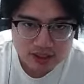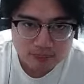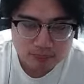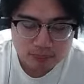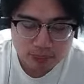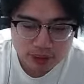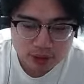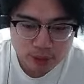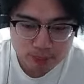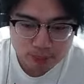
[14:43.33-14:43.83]

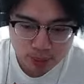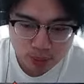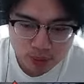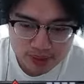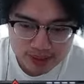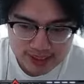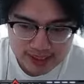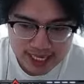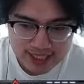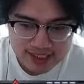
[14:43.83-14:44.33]
But her poke
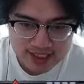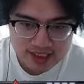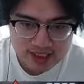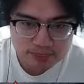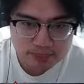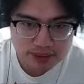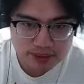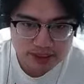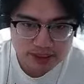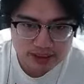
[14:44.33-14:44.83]
is actually
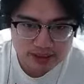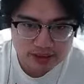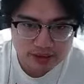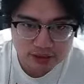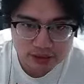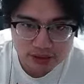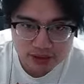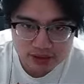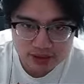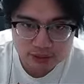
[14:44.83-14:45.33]
pretty
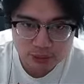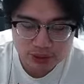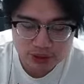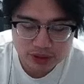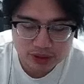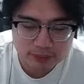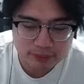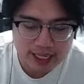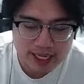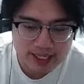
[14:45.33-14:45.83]
good with
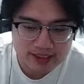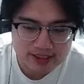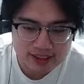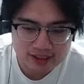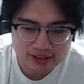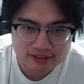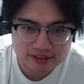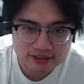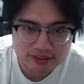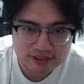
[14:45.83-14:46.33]
her
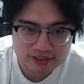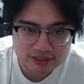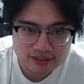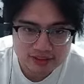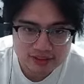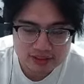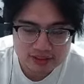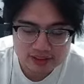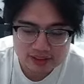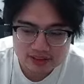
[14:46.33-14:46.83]
passive.
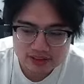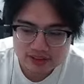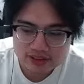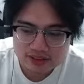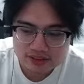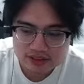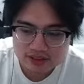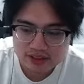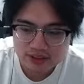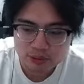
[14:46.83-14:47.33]

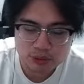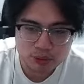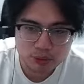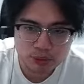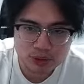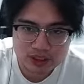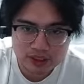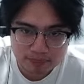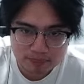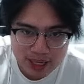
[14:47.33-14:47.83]
With
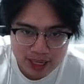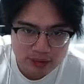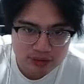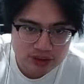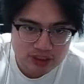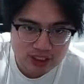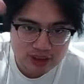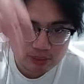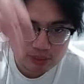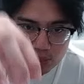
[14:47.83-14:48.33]
the
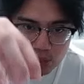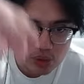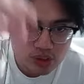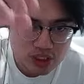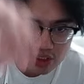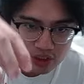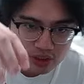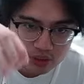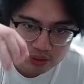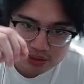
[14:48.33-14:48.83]
bouncing
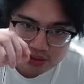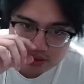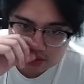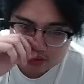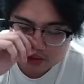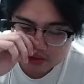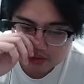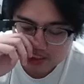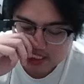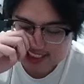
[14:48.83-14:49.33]
music notes.
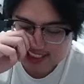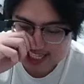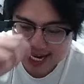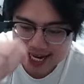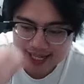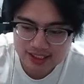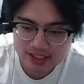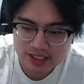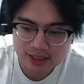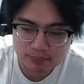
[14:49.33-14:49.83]
It's
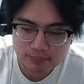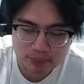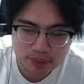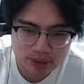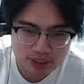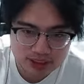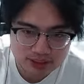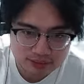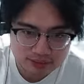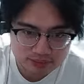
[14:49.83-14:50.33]
actually
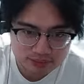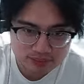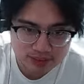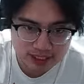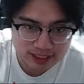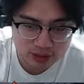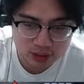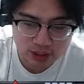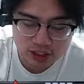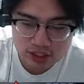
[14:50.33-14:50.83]
pretty...
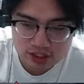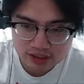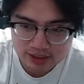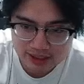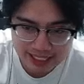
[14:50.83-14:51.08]
It hurt.